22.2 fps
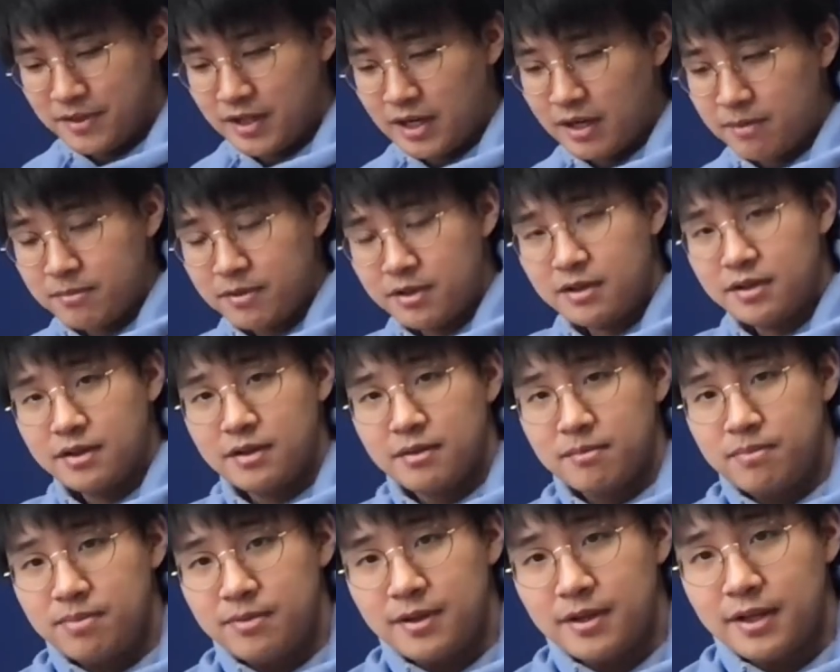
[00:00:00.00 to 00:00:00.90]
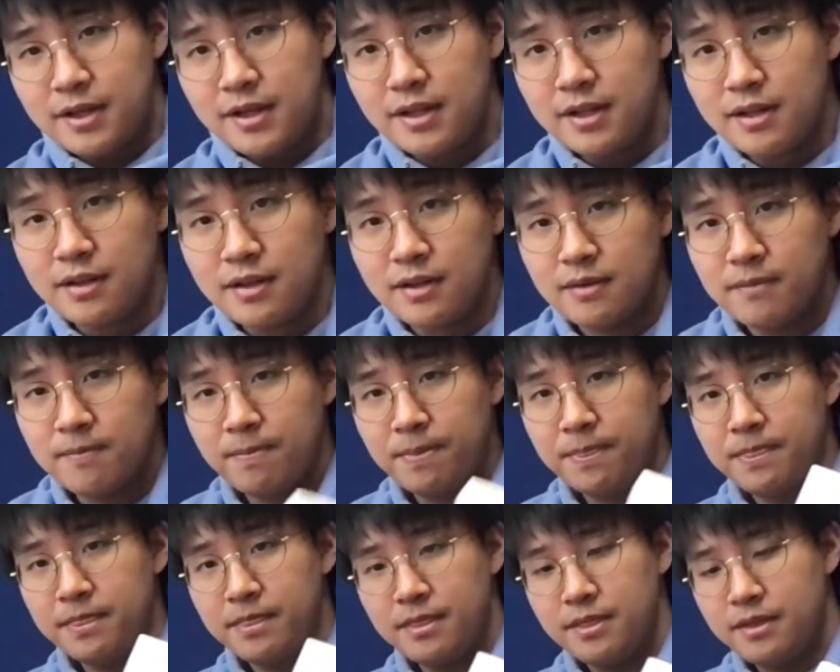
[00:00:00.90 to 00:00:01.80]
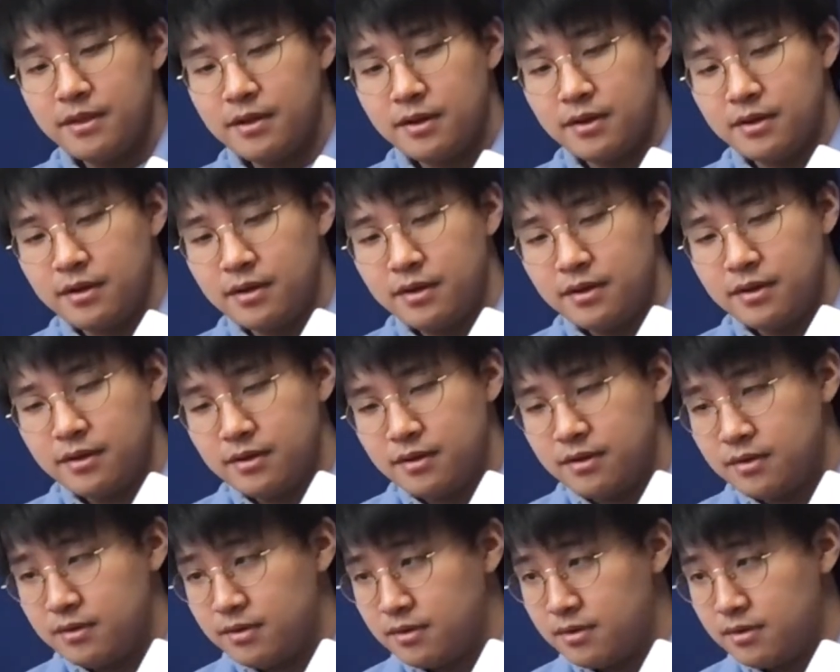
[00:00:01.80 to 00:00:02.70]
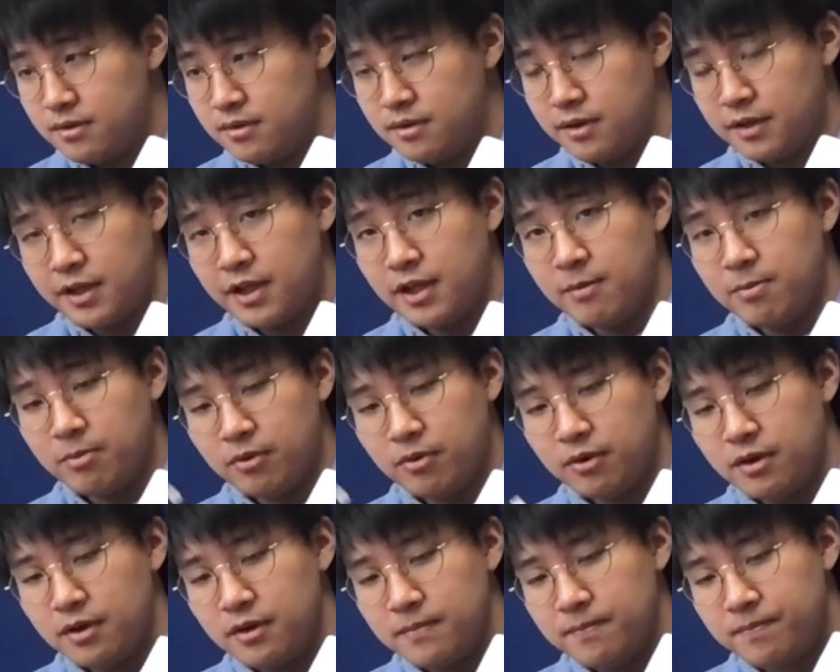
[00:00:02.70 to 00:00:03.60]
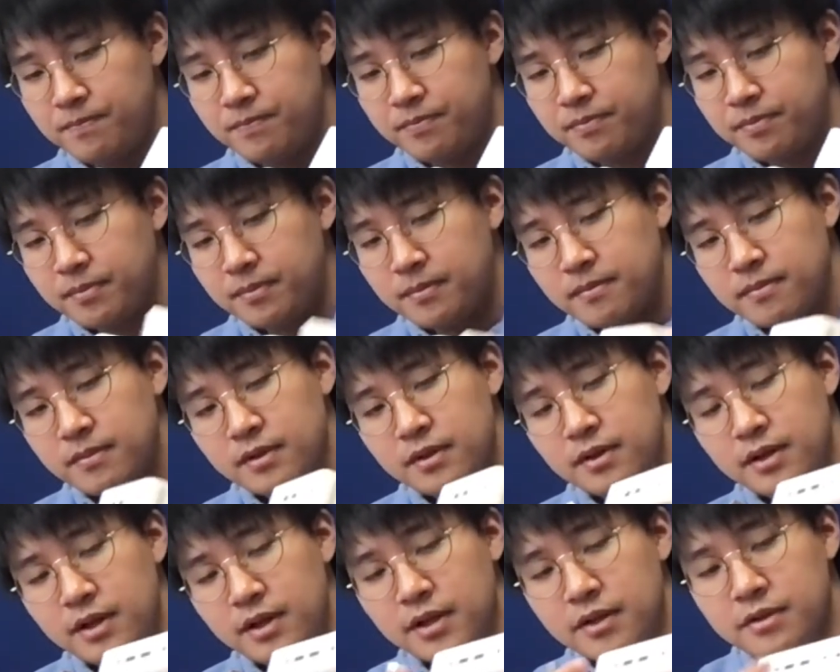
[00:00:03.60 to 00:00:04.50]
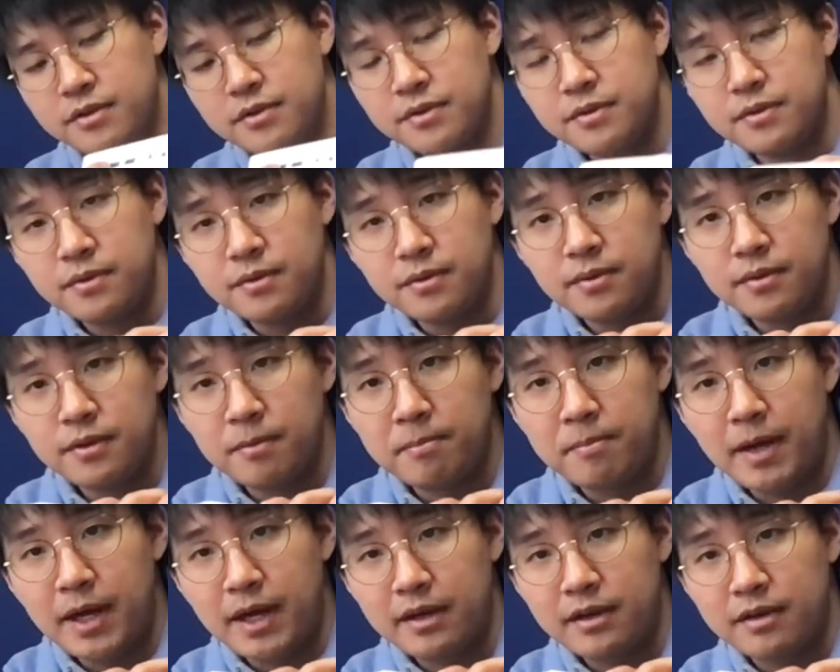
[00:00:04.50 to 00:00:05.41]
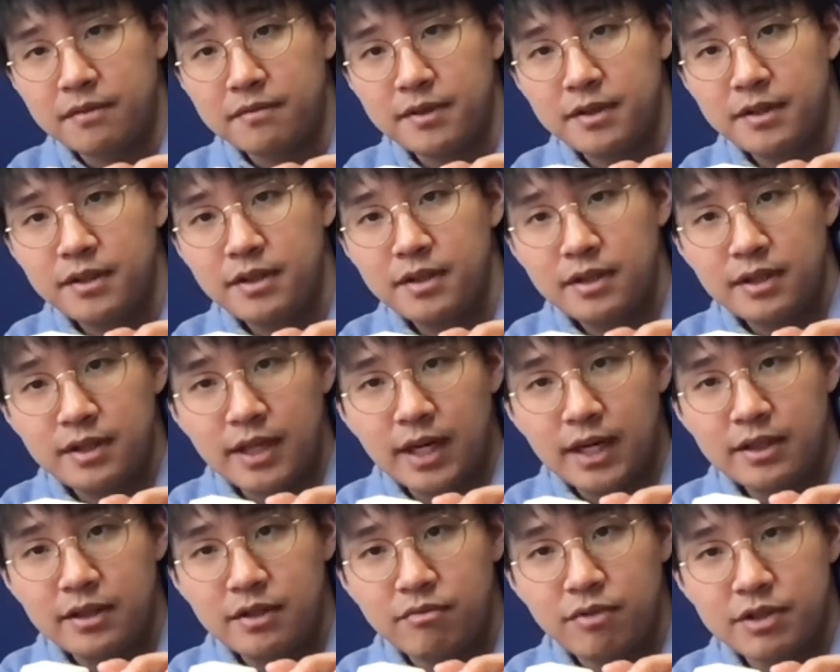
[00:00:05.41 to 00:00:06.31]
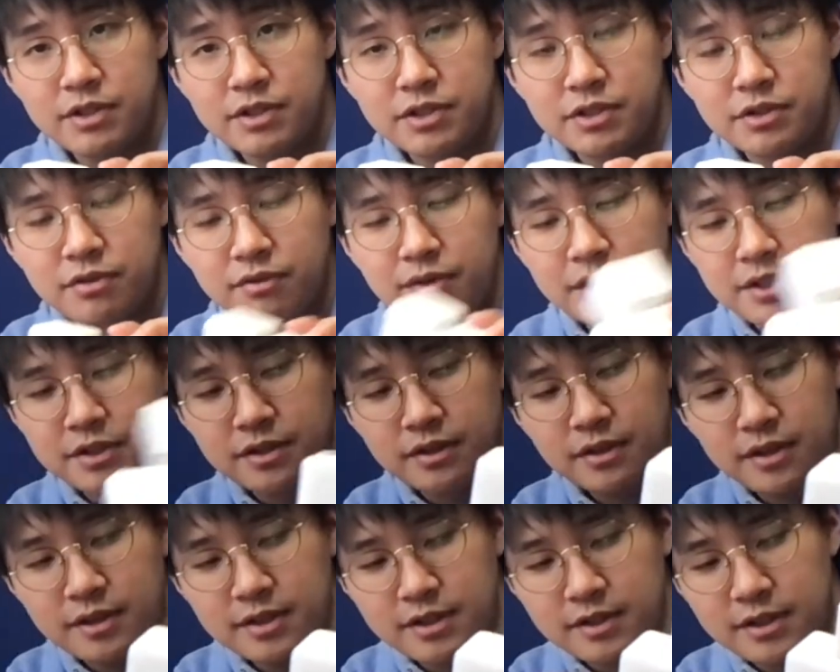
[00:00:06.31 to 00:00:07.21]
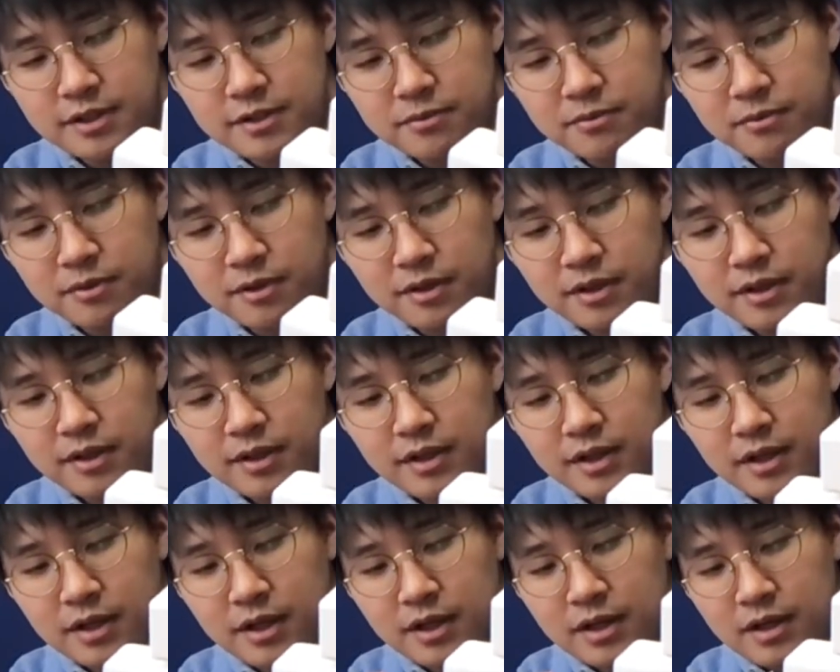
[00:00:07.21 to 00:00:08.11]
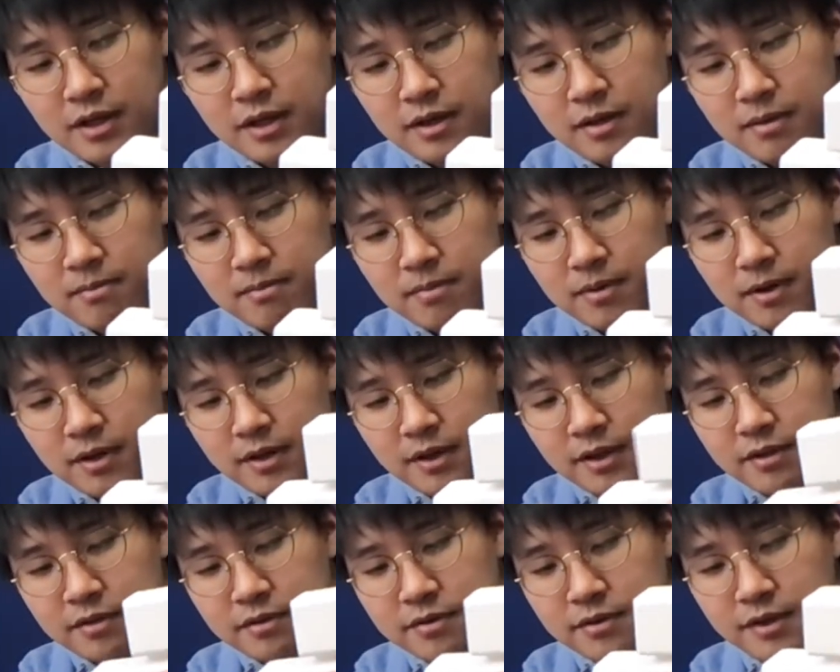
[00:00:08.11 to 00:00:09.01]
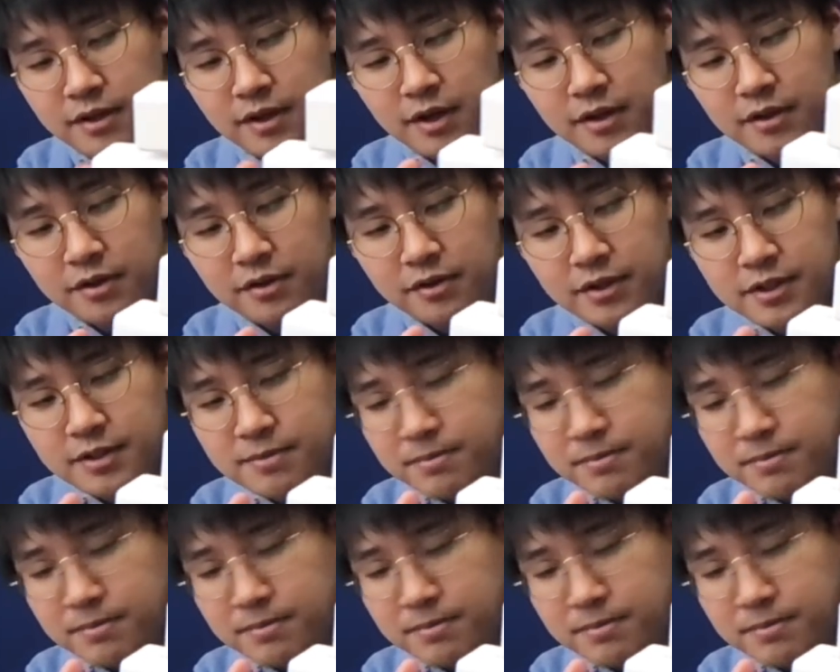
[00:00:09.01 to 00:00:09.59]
I'm gonna plug in the keyboard into the back of it, not the registration because it doesn't work, but into the other USB